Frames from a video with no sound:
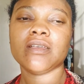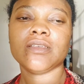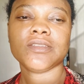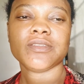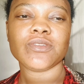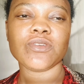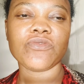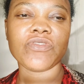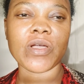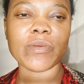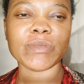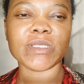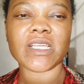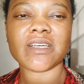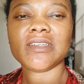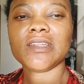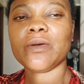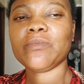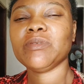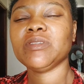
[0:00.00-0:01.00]
So fam, it's
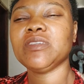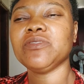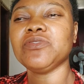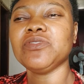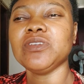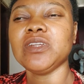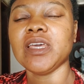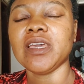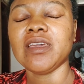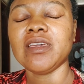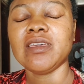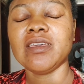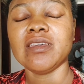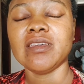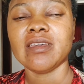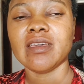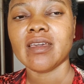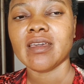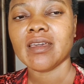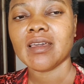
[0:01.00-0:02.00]
another beautiful day
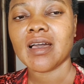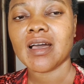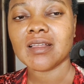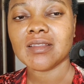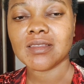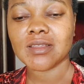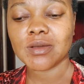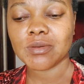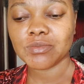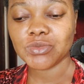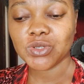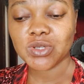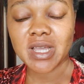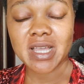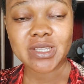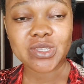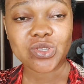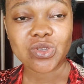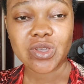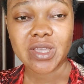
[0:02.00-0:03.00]
here, and um, you
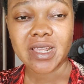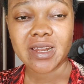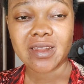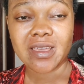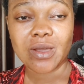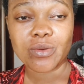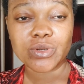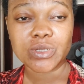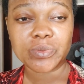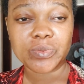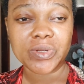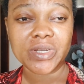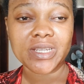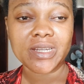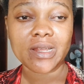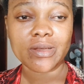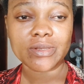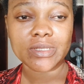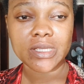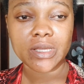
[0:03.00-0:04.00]
guys saw earlier I was
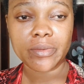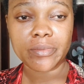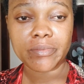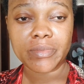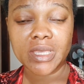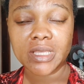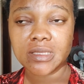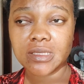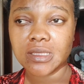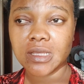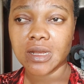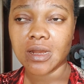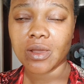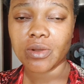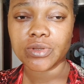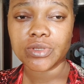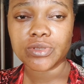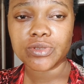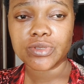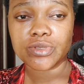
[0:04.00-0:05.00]
bringing out some meat that I
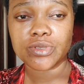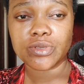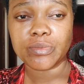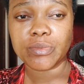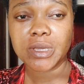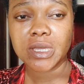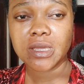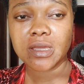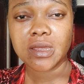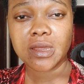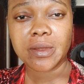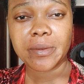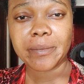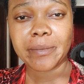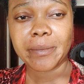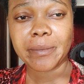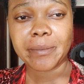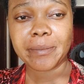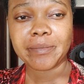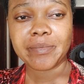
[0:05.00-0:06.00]
will use to make
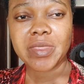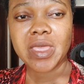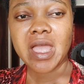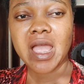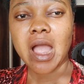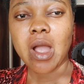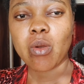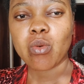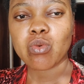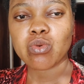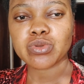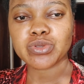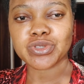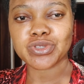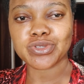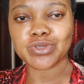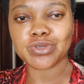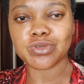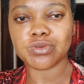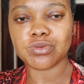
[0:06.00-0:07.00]
um aku
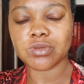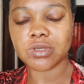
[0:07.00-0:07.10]
stew.